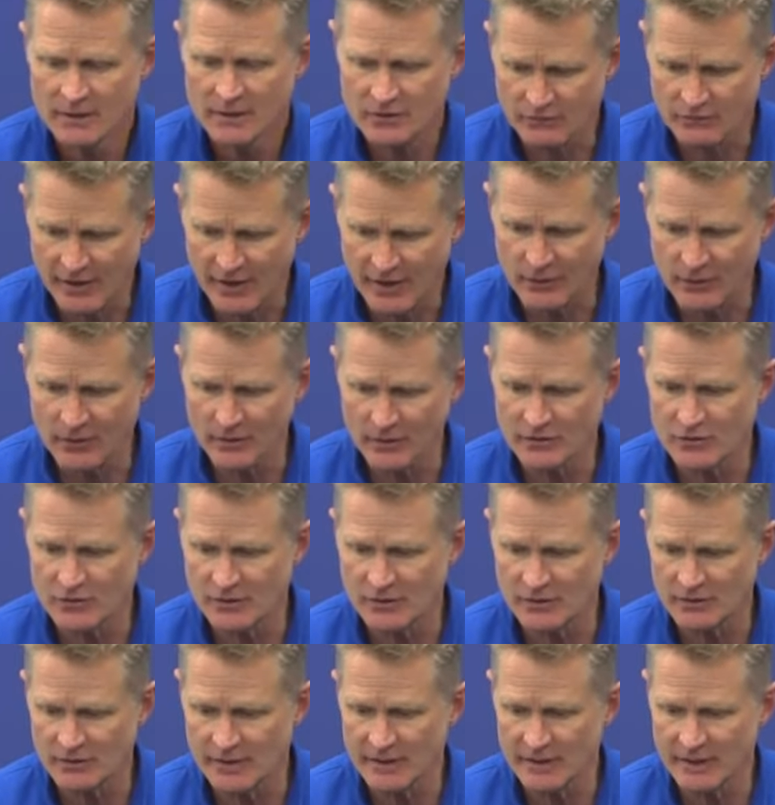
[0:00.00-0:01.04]
to veterans
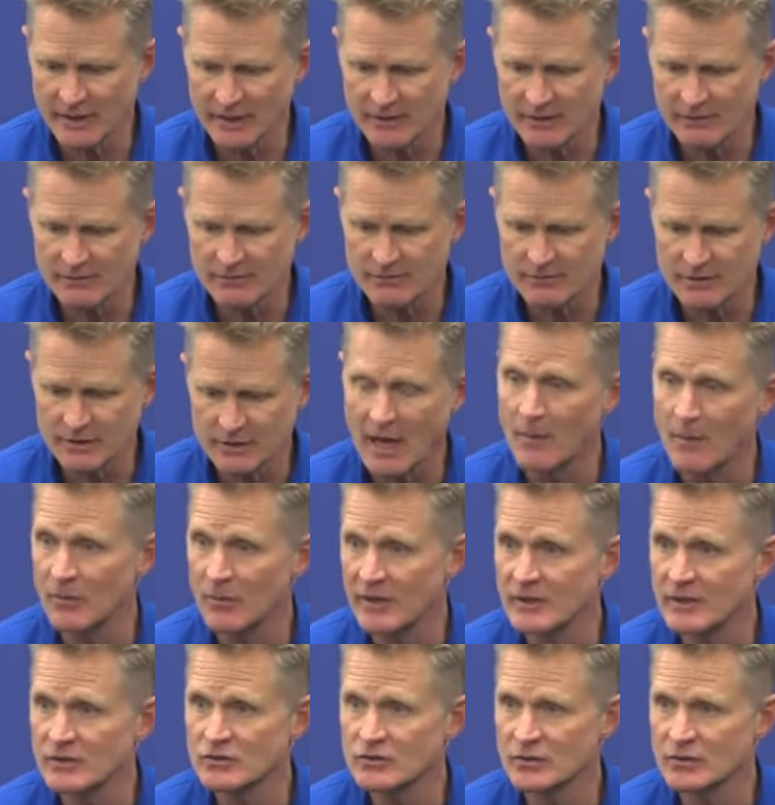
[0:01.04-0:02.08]
and
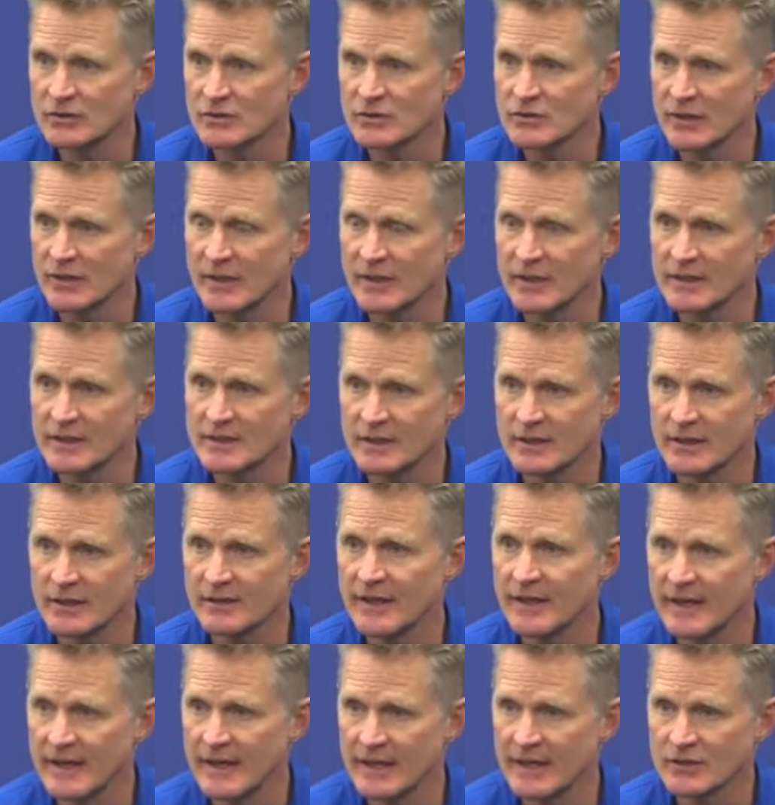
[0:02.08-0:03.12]
combinations
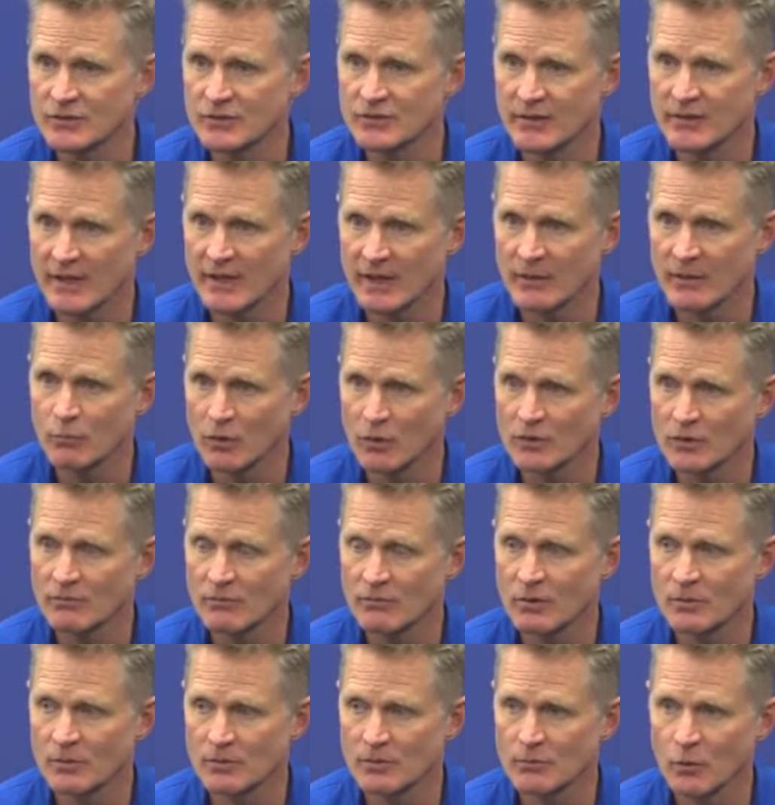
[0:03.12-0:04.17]
that has to have
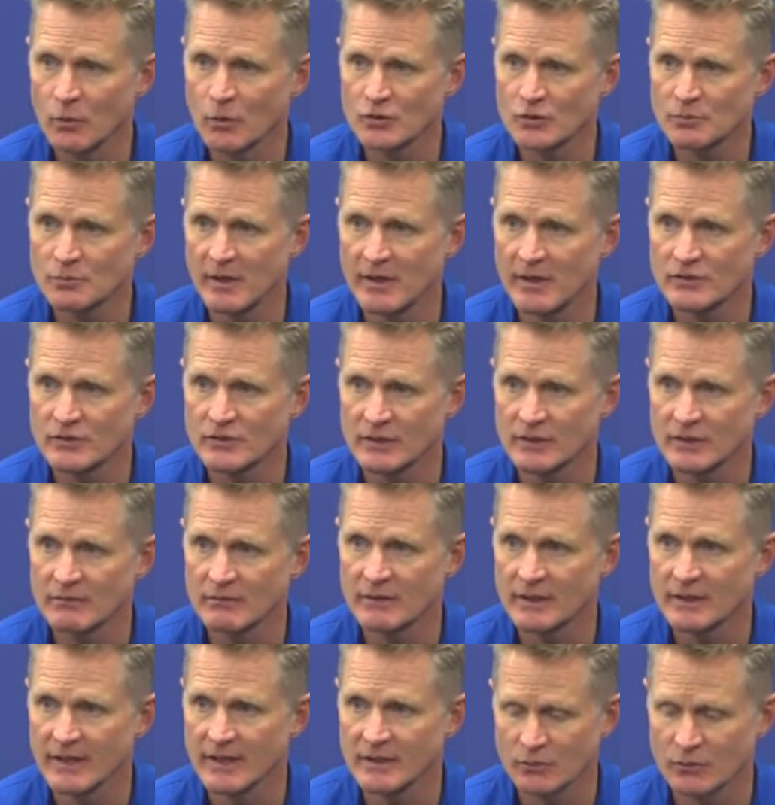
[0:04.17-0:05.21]
more spacing.
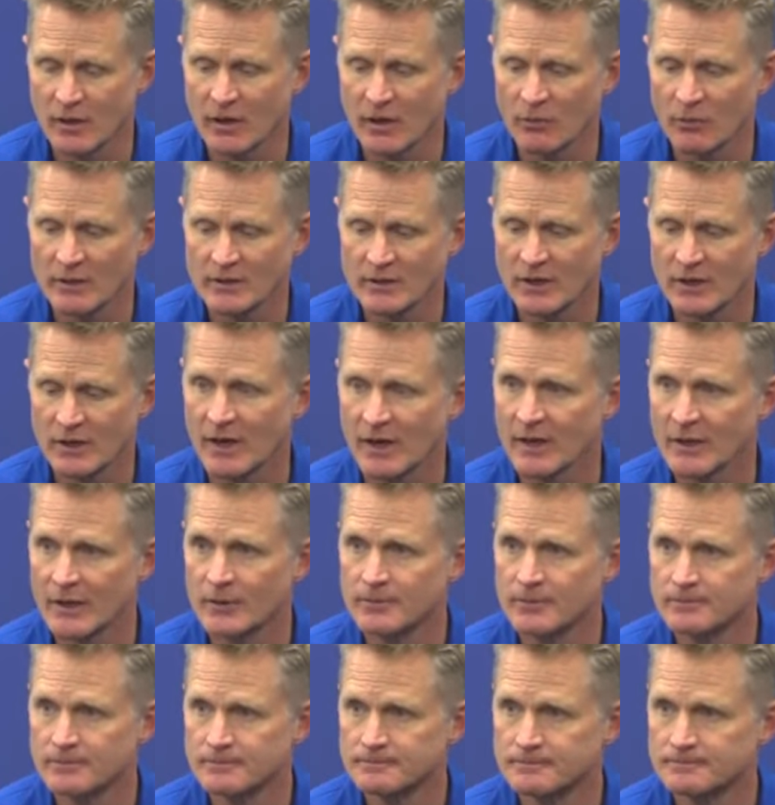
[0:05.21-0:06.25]
And that's why I went to
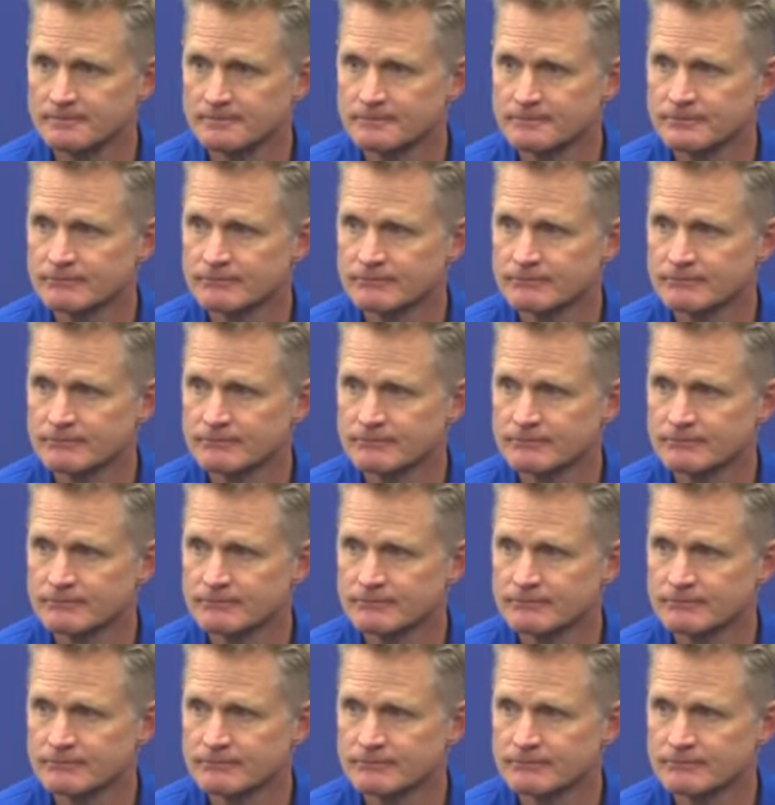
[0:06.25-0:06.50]
Otto.